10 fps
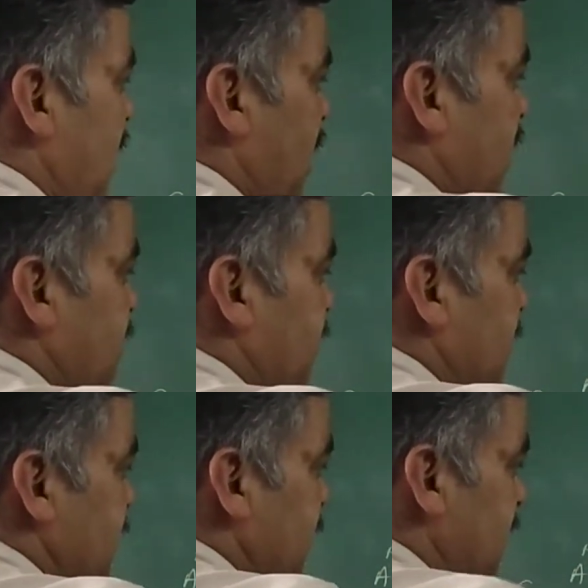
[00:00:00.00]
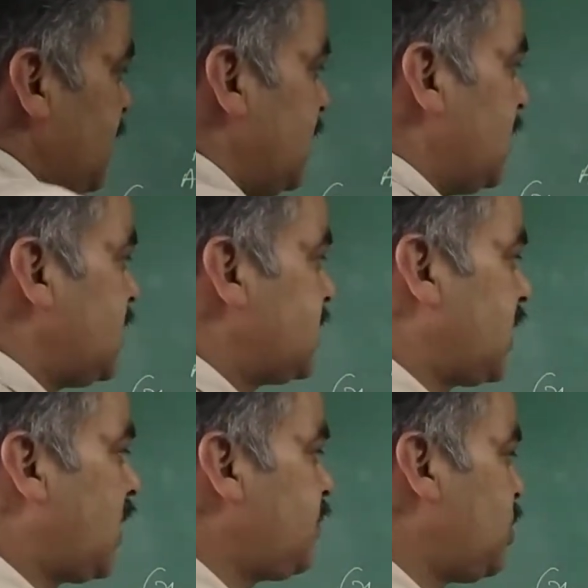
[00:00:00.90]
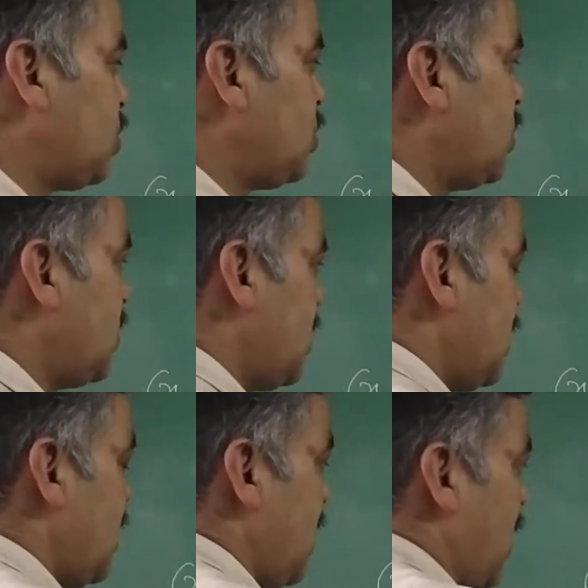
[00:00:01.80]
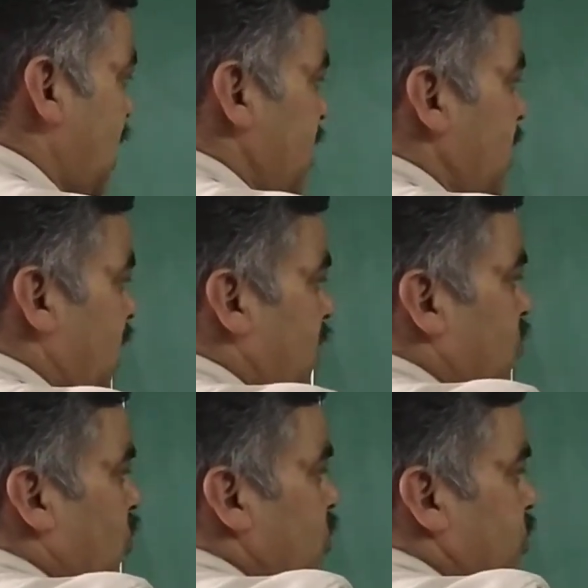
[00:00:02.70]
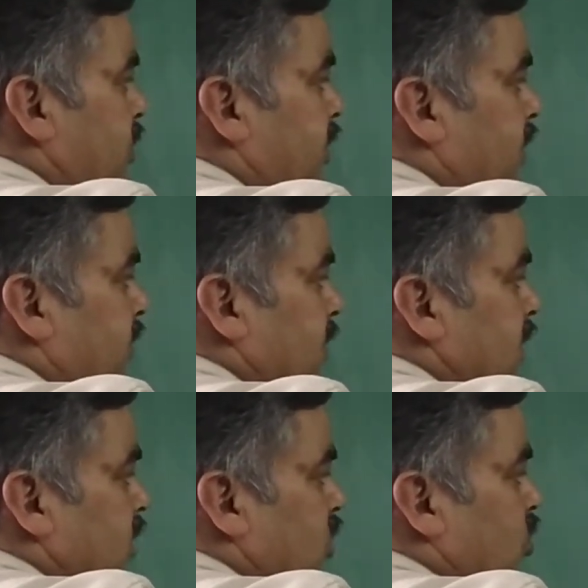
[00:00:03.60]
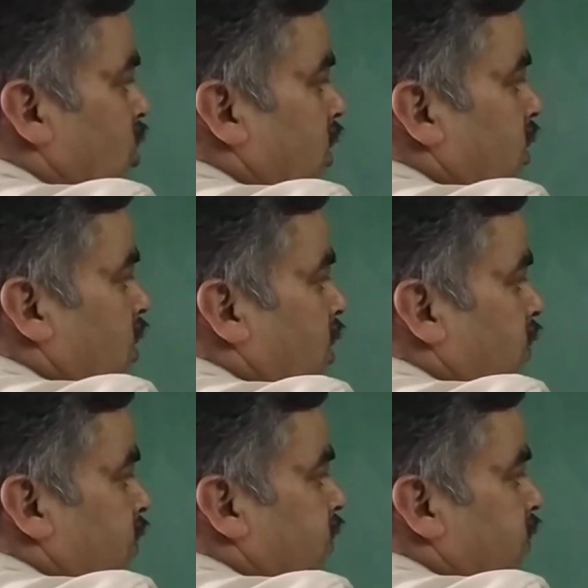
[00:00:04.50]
and PB is M2. And I want to determine the chord of